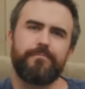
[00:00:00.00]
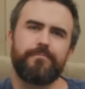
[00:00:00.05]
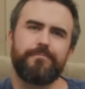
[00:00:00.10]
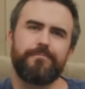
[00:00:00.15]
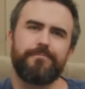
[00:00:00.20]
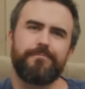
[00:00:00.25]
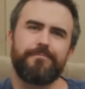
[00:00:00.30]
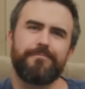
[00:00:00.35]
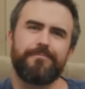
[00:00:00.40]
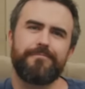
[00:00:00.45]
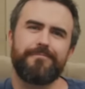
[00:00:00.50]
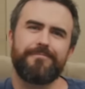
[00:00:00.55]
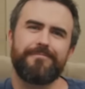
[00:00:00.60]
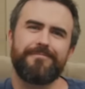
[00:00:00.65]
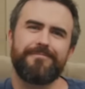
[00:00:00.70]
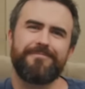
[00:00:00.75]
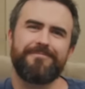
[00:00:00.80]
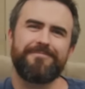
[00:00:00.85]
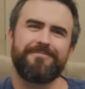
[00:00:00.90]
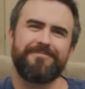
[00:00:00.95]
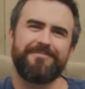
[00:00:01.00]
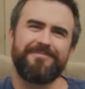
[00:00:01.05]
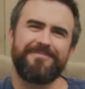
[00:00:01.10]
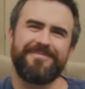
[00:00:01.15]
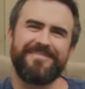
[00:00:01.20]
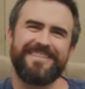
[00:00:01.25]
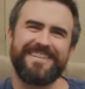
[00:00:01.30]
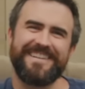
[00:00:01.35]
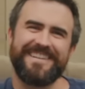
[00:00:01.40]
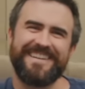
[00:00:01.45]

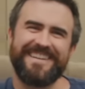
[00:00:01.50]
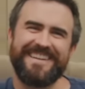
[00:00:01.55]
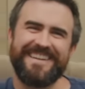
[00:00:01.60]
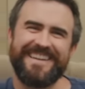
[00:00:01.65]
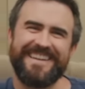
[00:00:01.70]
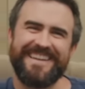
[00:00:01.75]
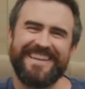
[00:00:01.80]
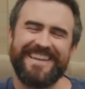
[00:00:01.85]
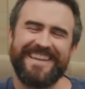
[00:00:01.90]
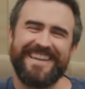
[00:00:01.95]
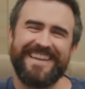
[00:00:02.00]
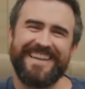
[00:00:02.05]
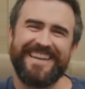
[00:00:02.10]
(silent)